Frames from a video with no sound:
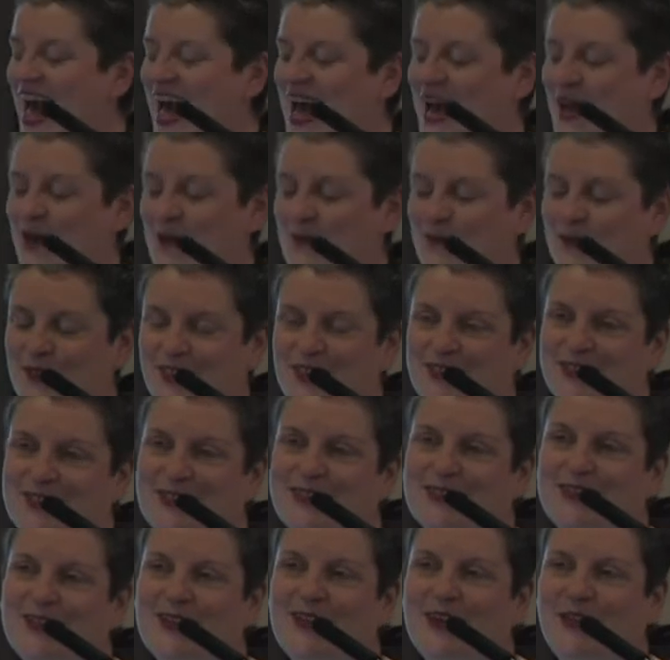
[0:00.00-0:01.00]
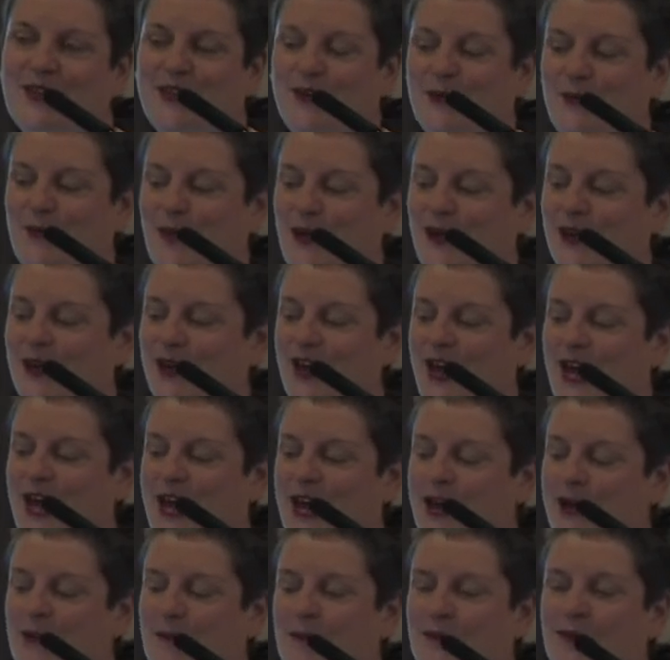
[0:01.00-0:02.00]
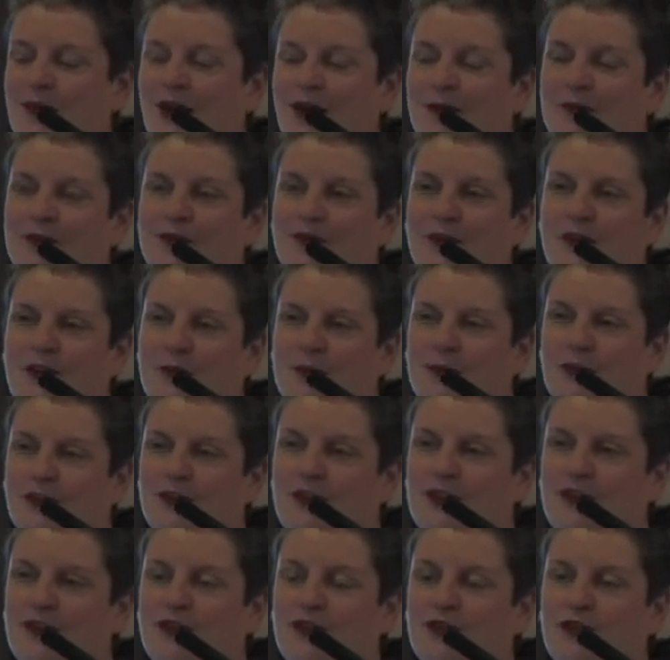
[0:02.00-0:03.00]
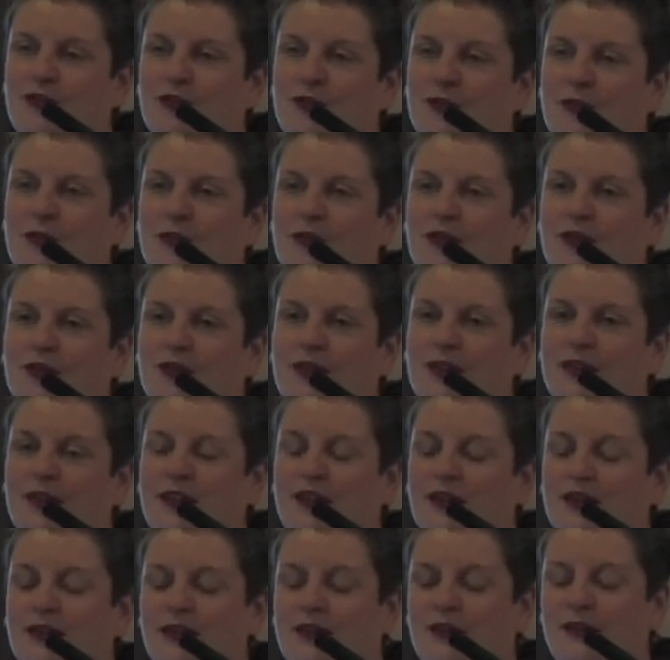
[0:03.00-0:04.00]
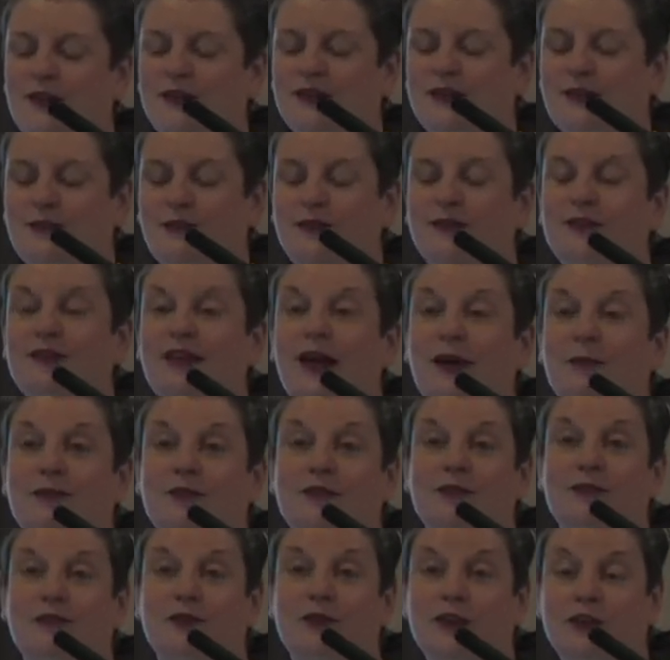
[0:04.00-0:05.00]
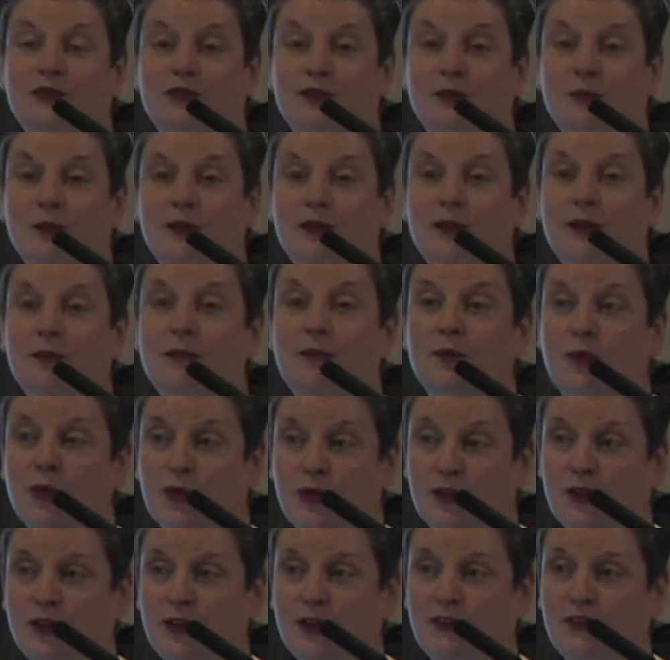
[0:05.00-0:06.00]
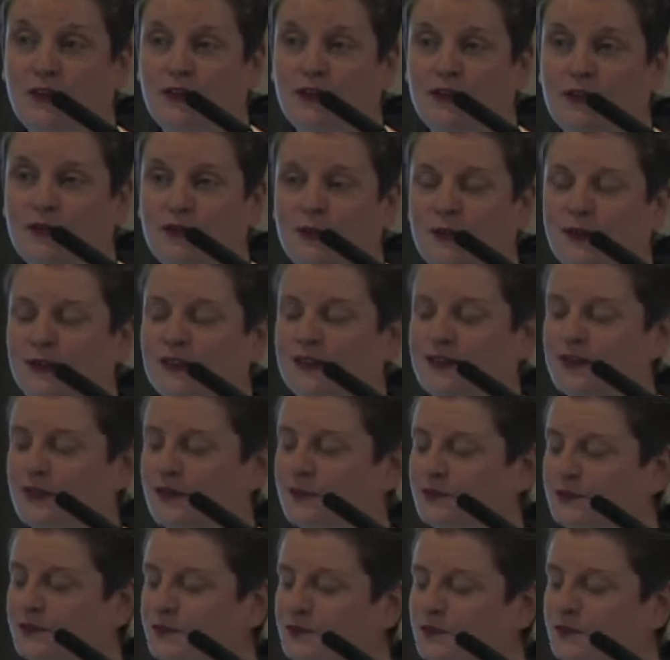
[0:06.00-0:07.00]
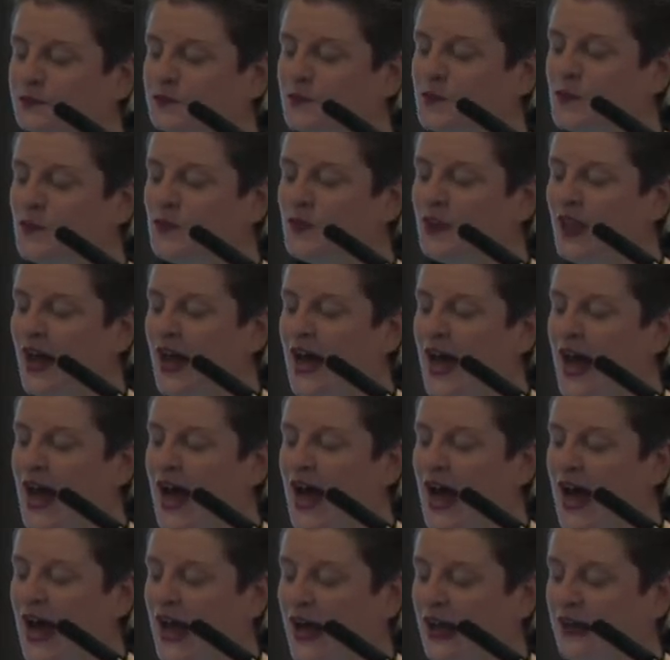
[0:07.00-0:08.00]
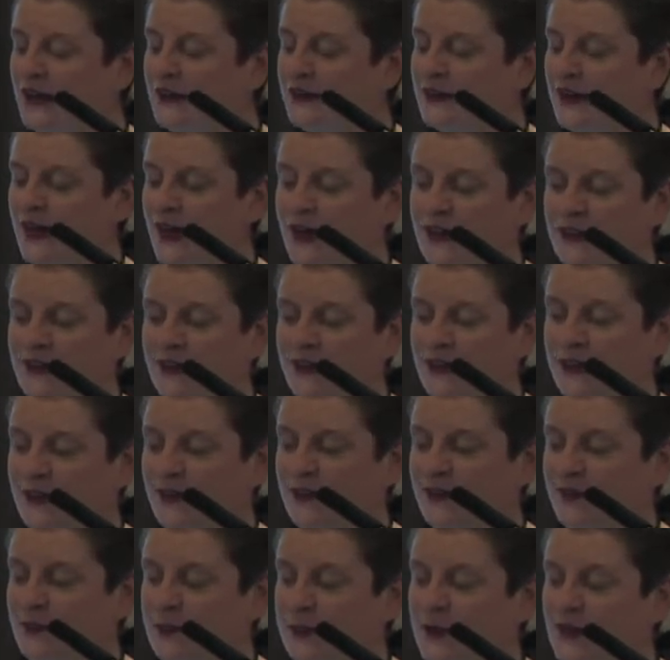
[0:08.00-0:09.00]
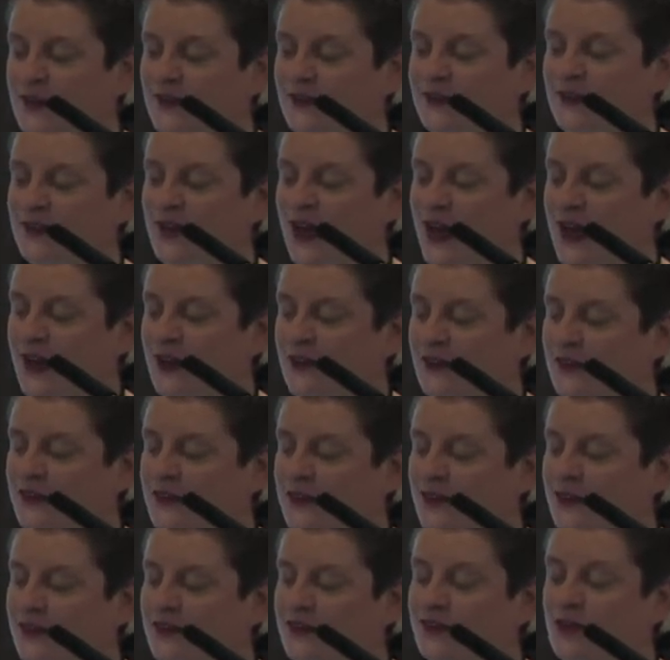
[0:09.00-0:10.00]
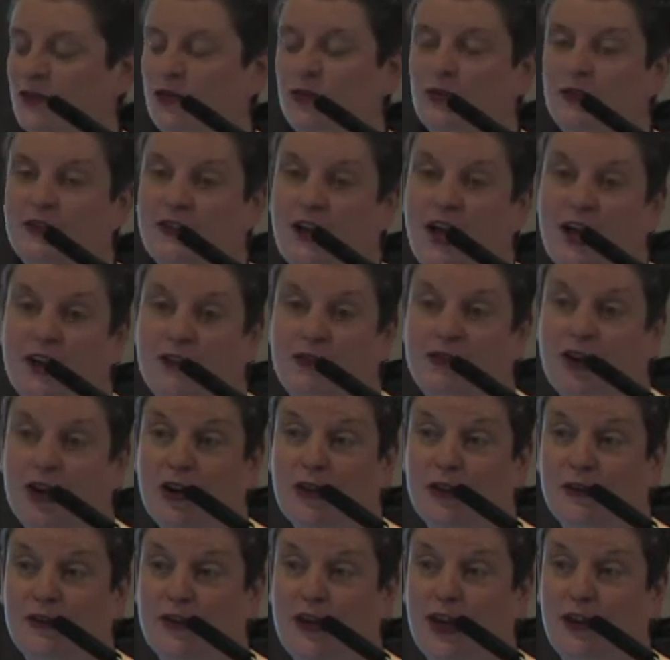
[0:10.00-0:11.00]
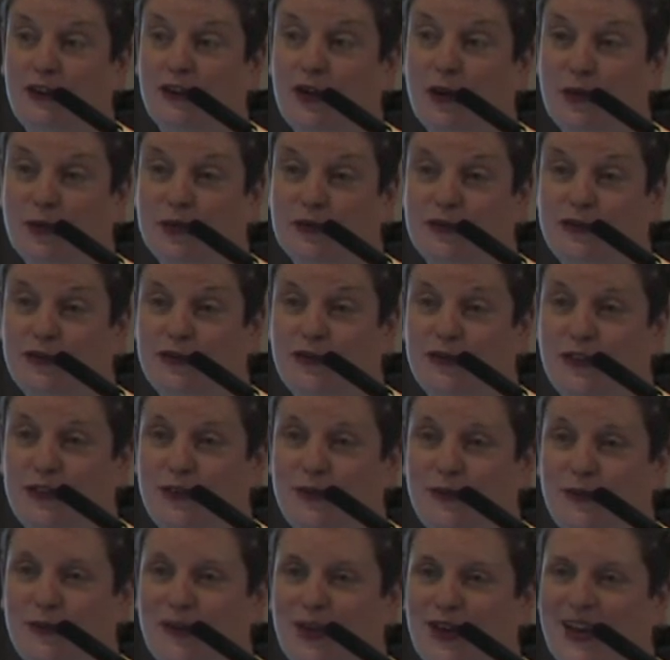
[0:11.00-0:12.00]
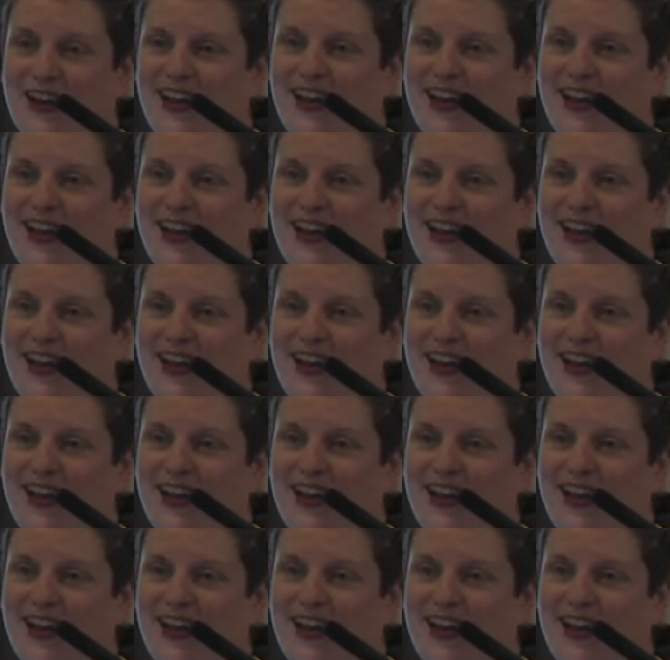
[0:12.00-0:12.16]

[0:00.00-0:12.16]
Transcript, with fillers: um, this is another one. Um, I was very much into the different types of ritual, morning rituals, and I did this piece, and it's called I'd Rather Not Host You.